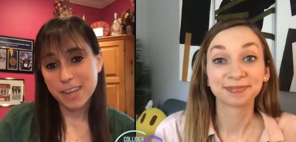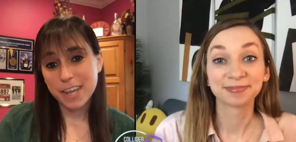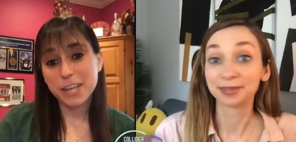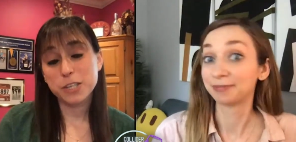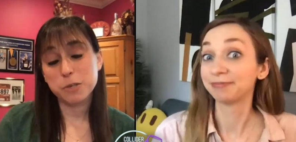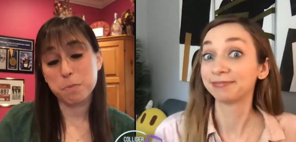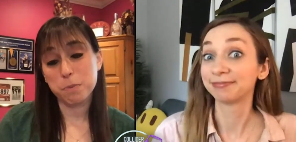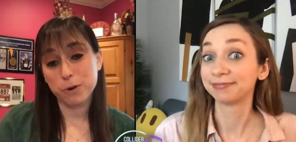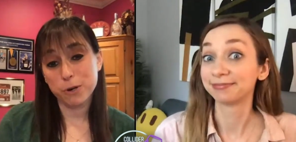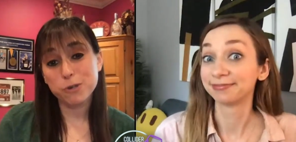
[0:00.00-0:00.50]

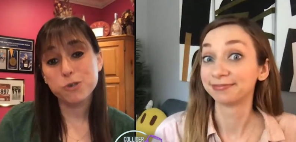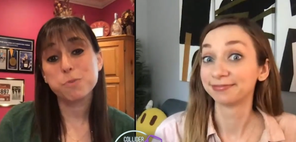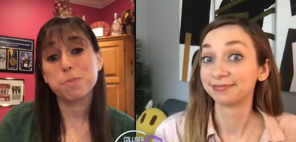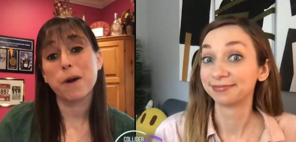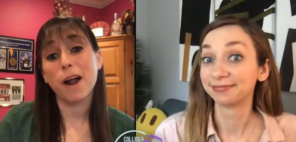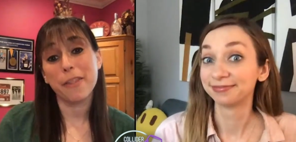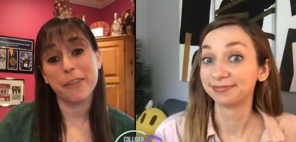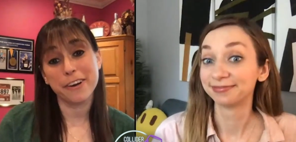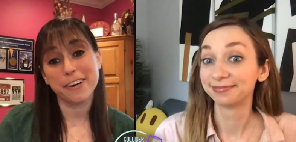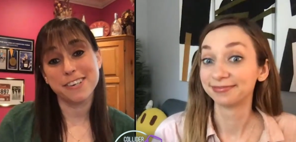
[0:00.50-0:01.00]
Speaker 1: It's mm-hmm.
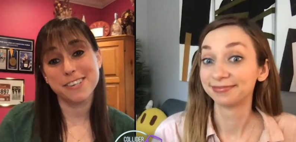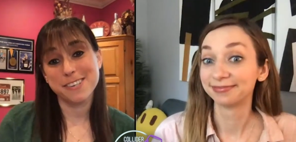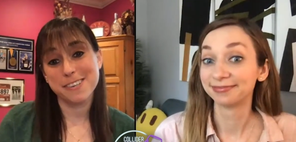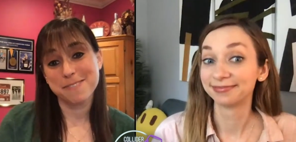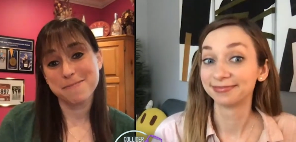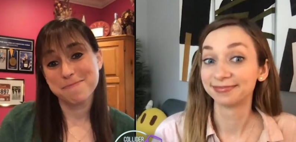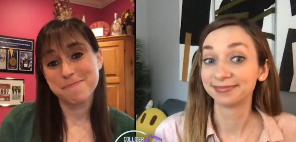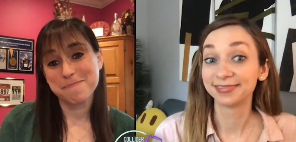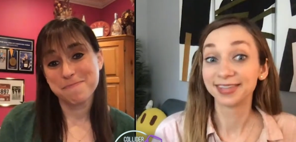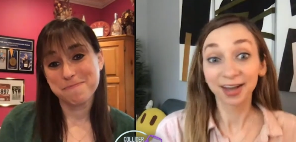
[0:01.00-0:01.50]

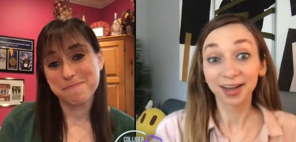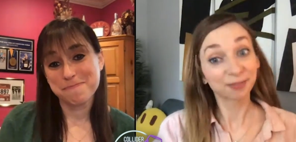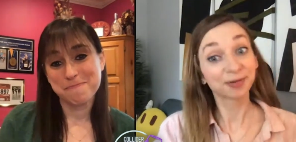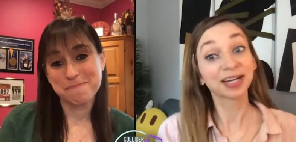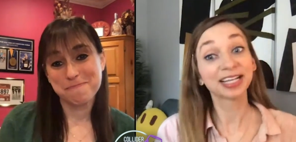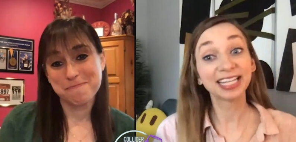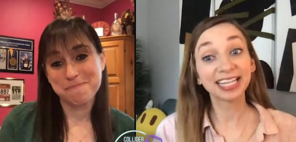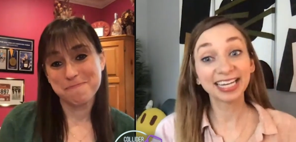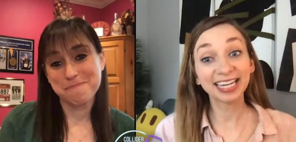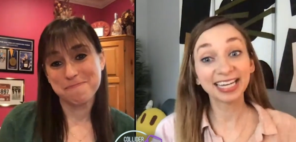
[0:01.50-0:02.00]
Brothers.
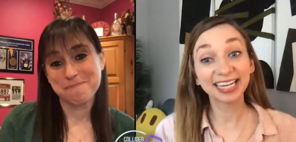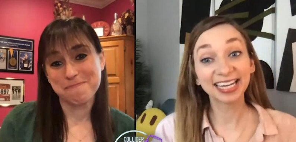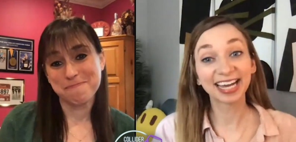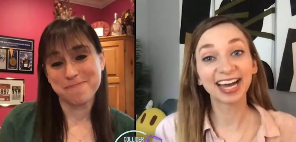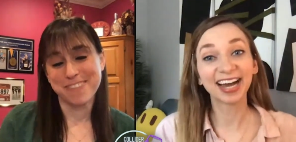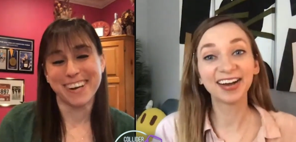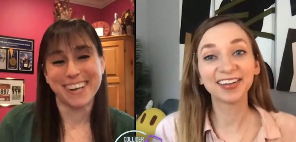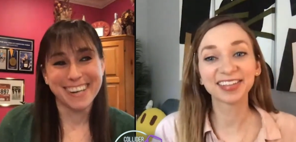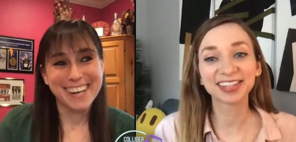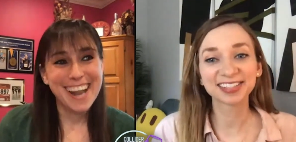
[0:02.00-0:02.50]
Really?
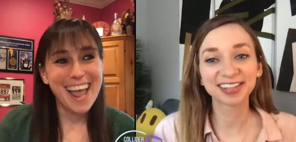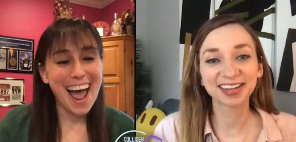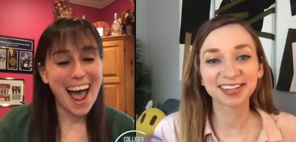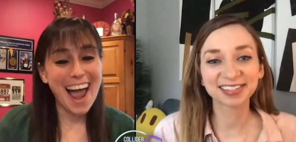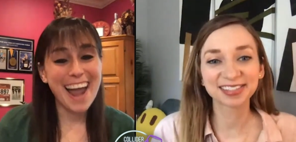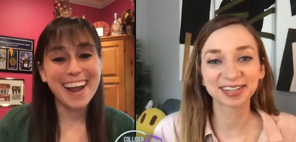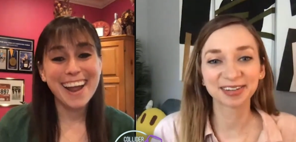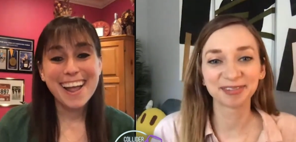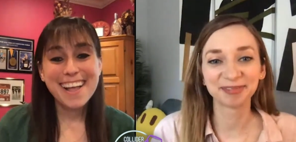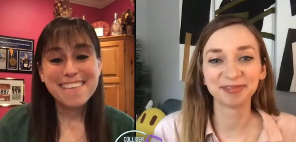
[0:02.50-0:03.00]
Oh,
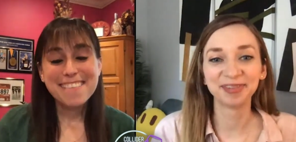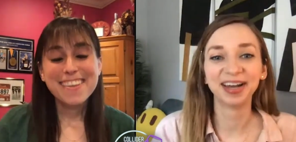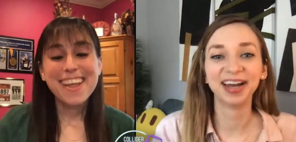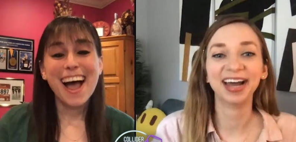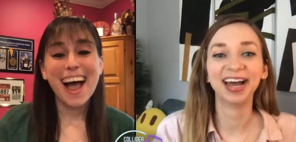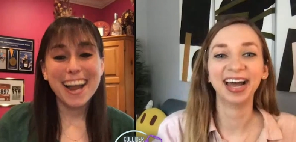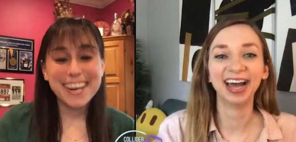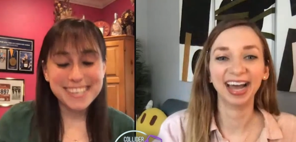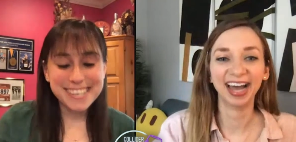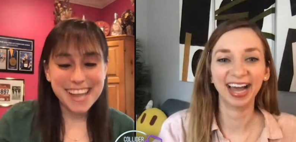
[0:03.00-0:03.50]
that's awesome. I,
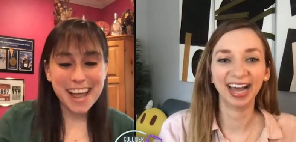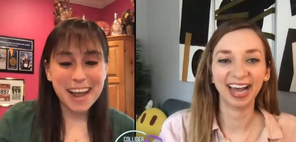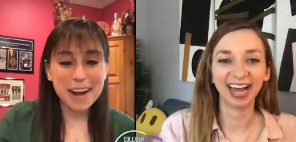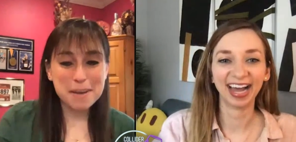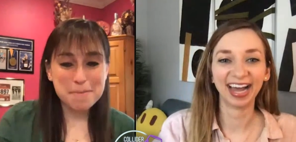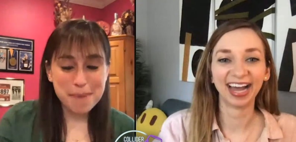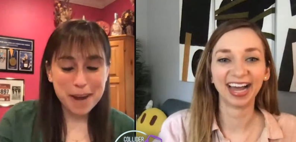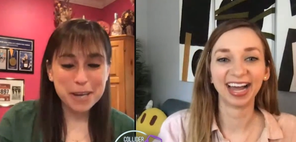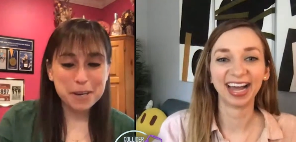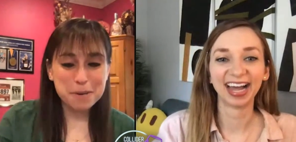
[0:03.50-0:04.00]
I sat
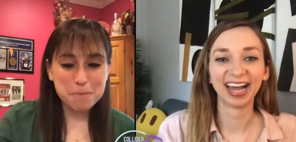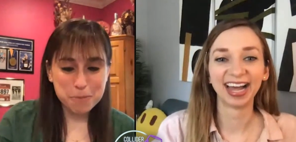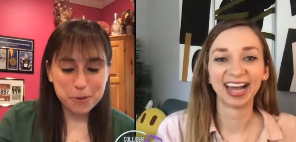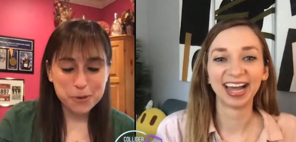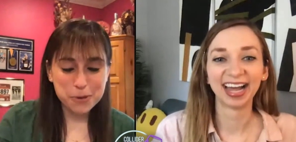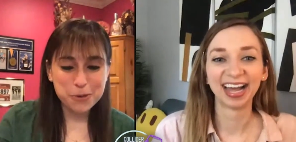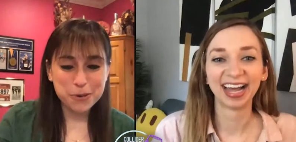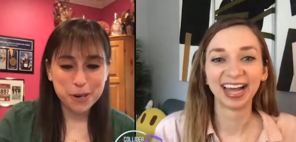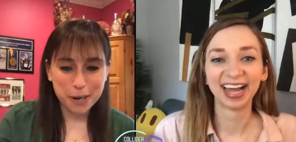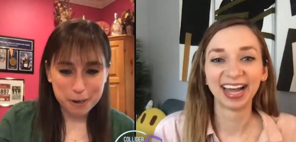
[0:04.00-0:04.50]
on my
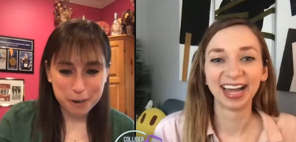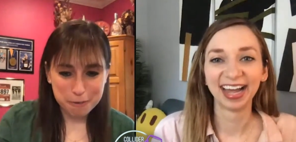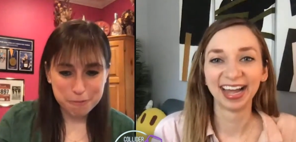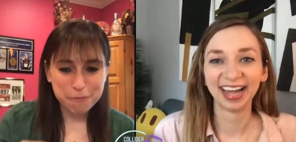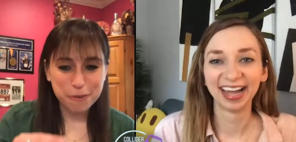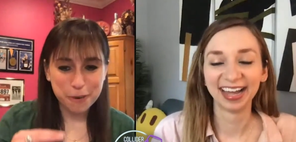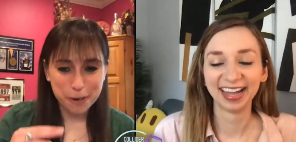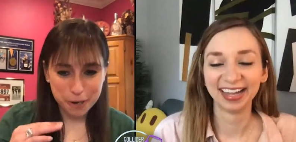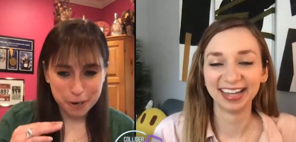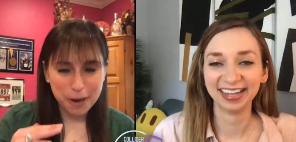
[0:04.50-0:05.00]
computer
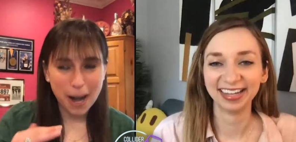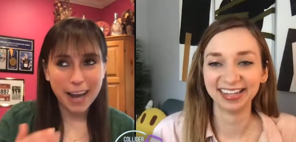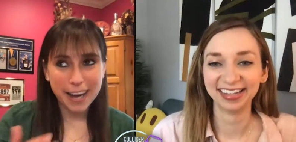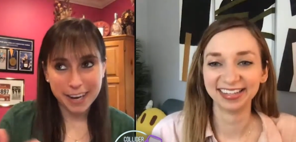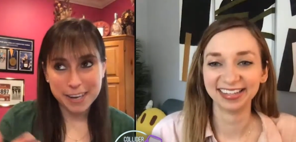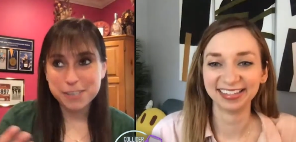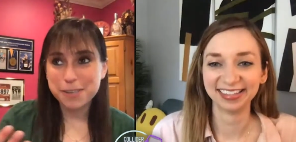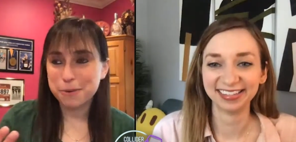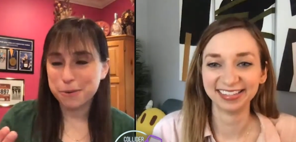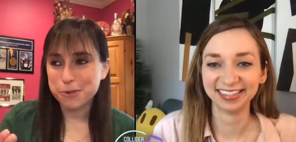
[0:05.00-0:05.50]
for I guess it